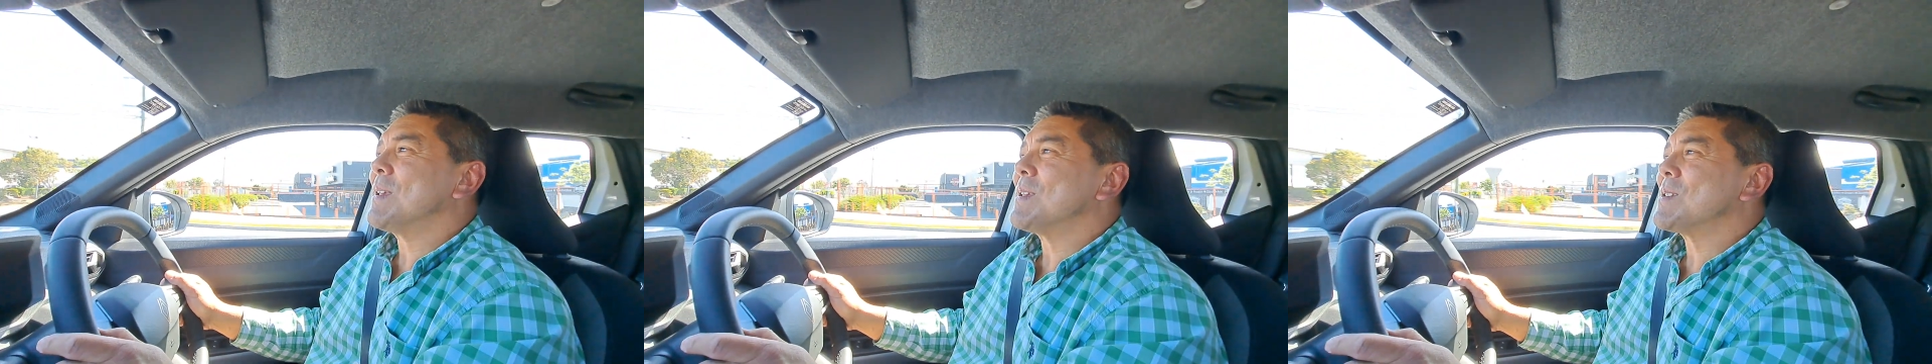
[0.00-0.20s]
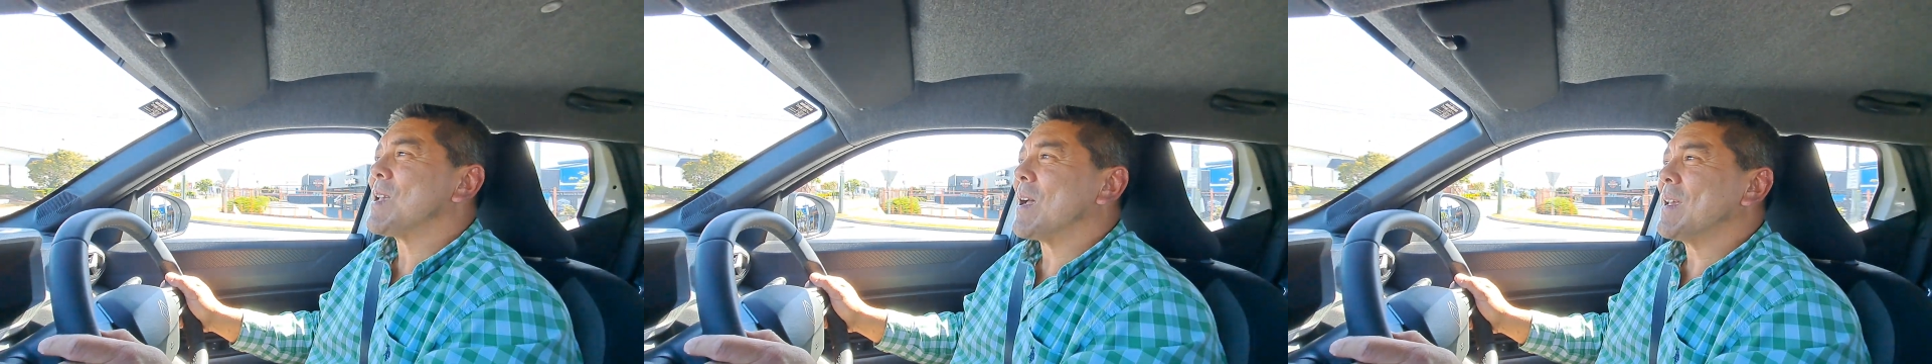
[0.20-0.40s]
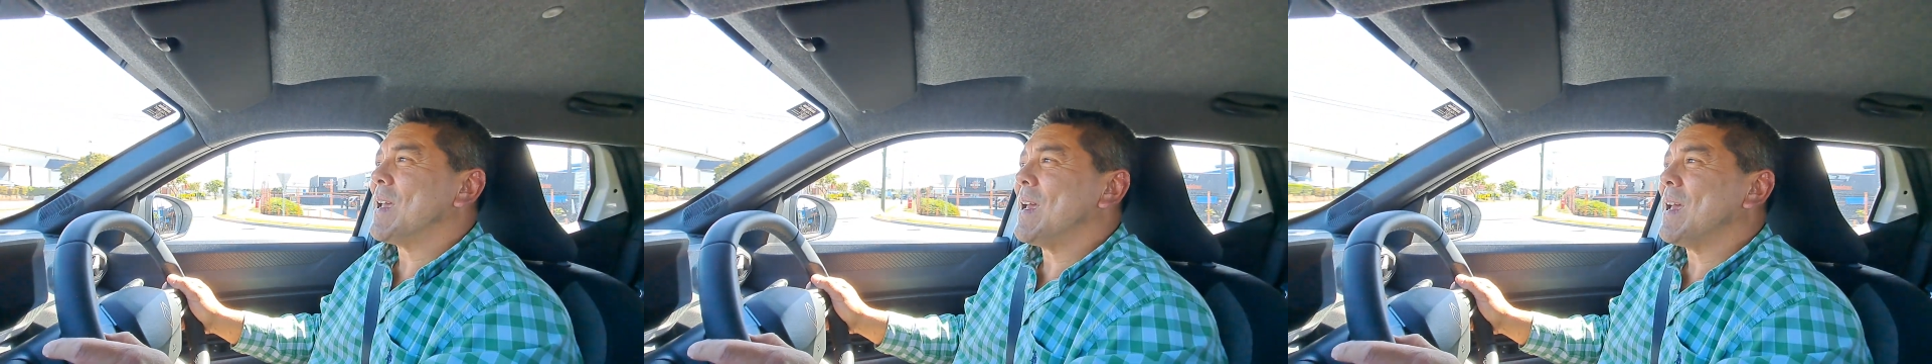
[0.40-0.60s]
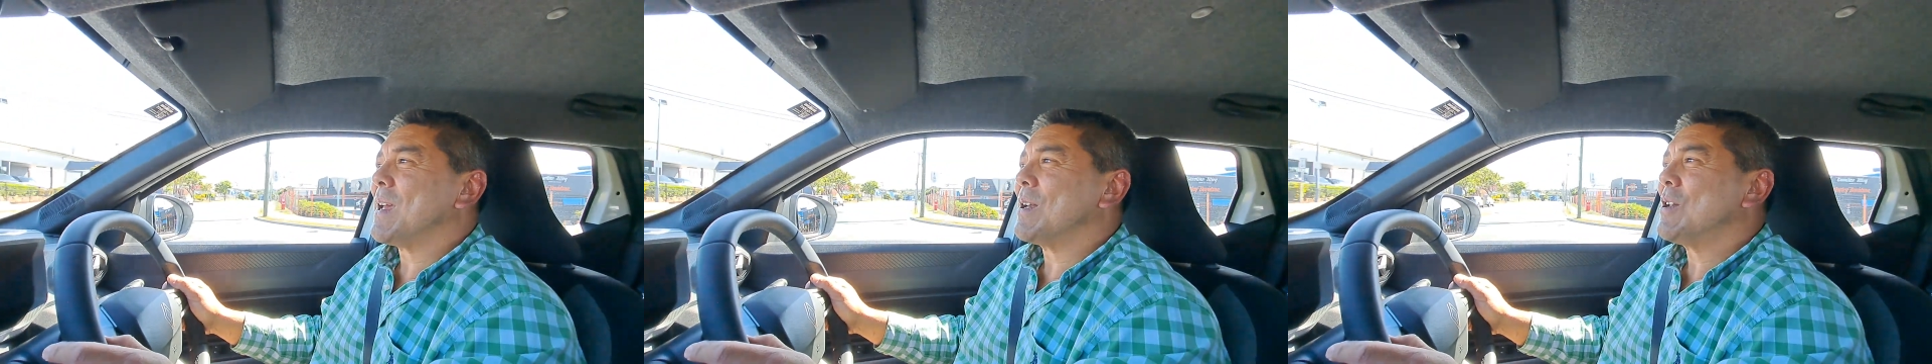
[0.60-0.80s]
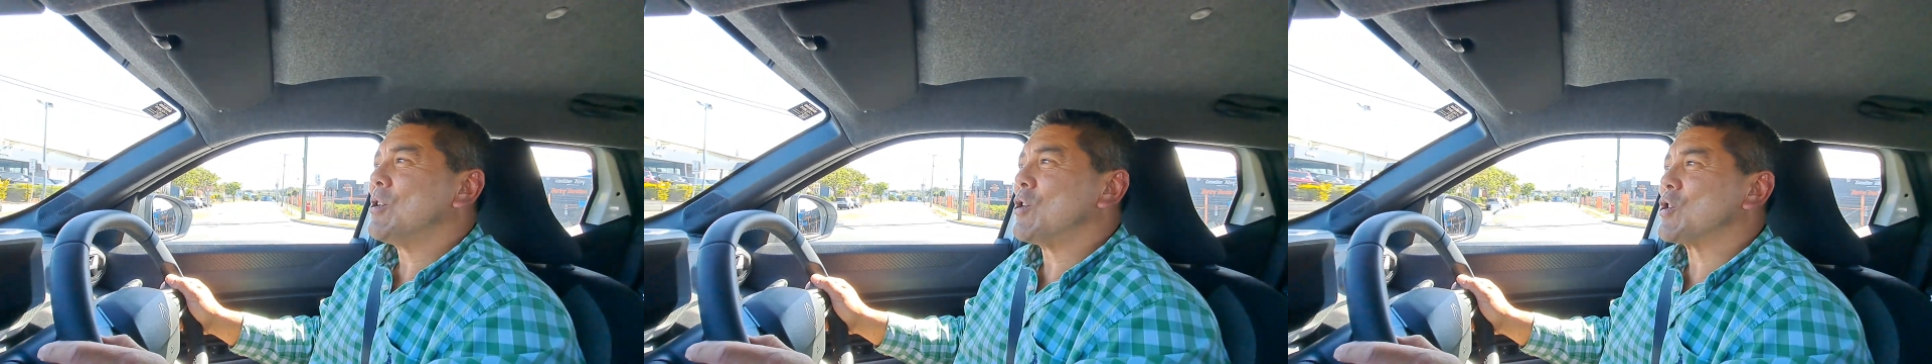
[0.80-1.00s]
So yeah,
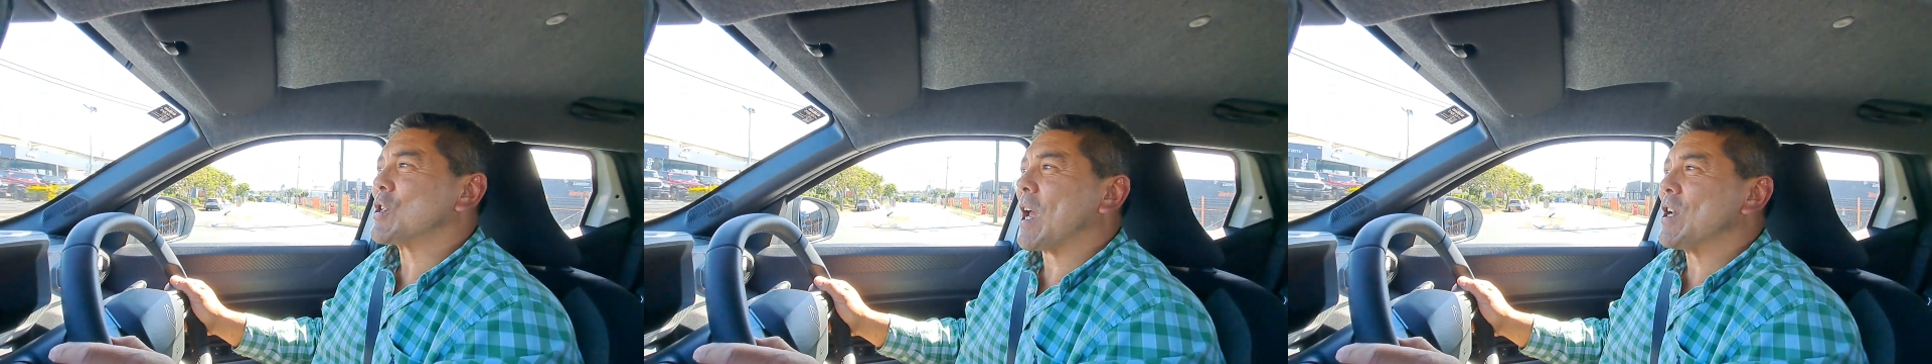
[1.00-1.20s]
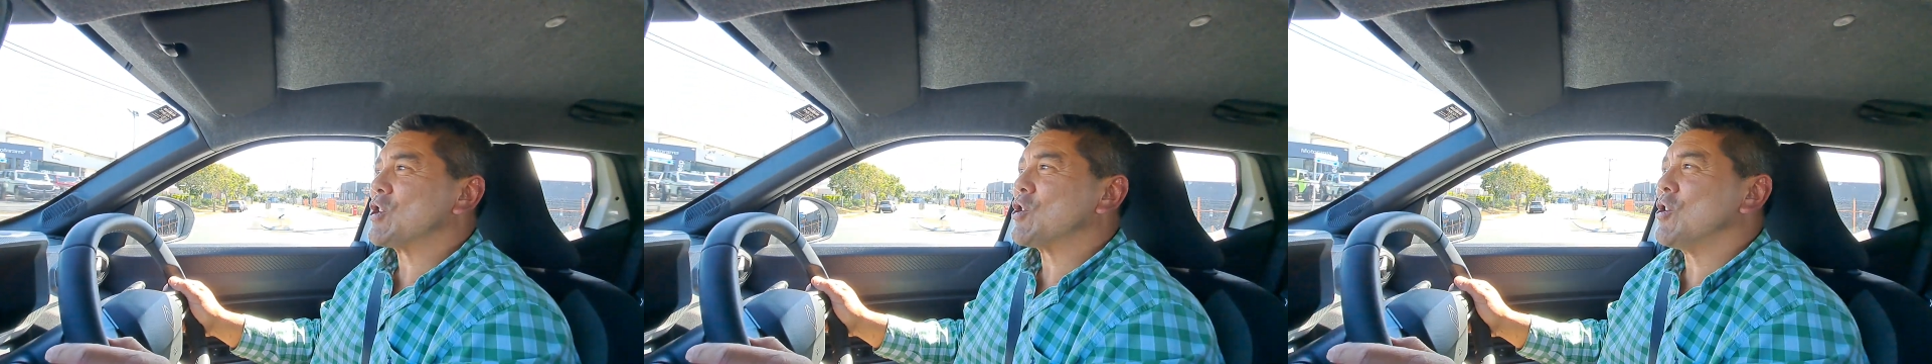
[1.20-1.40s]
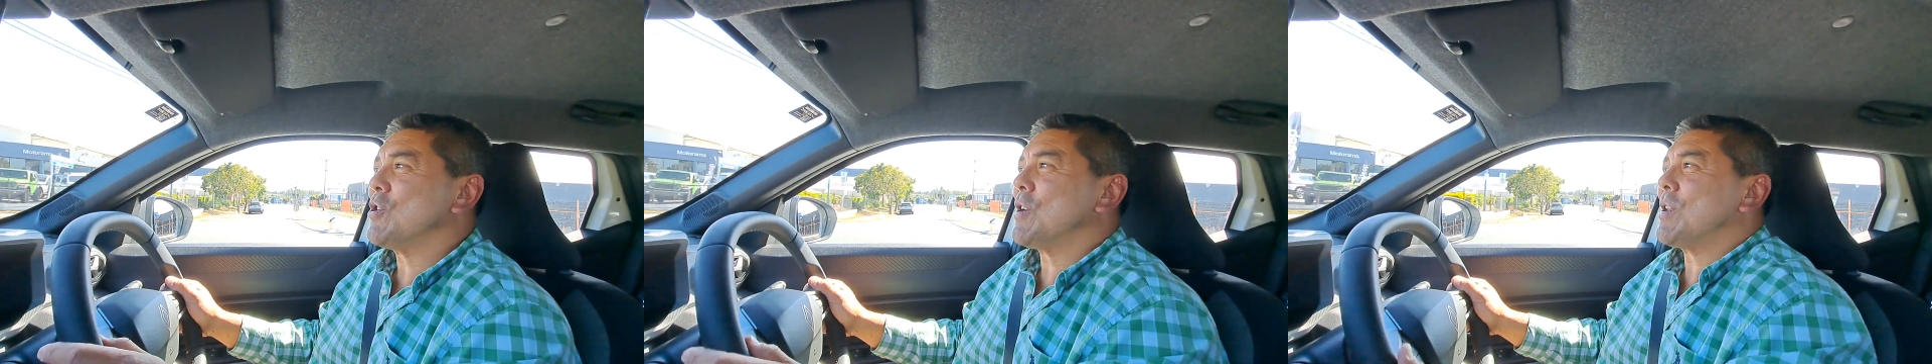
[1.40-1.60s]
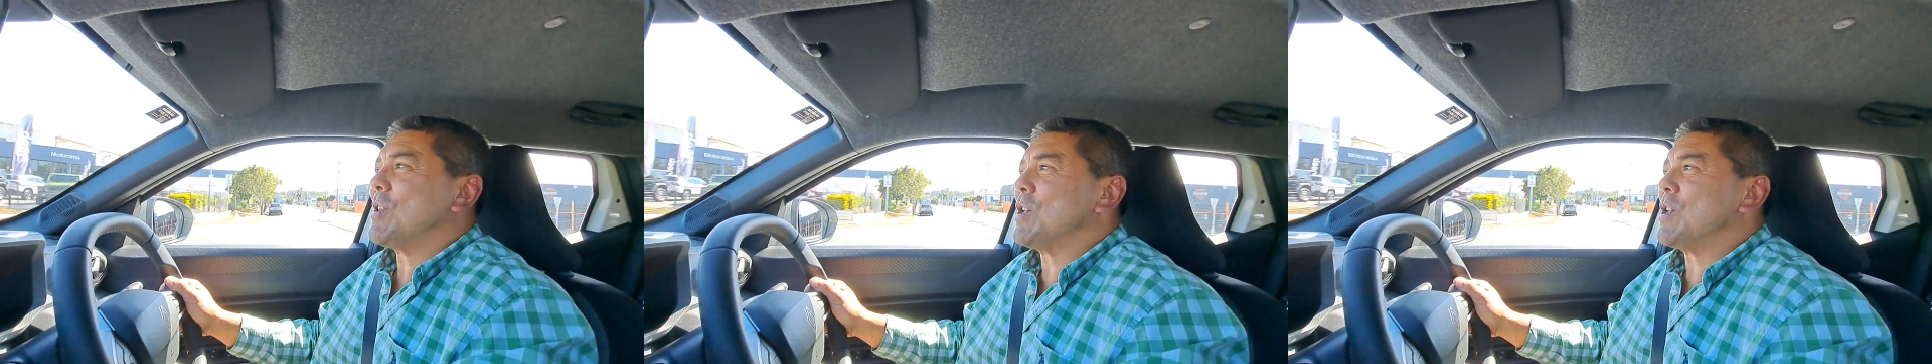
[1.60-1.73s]
do stay tuned.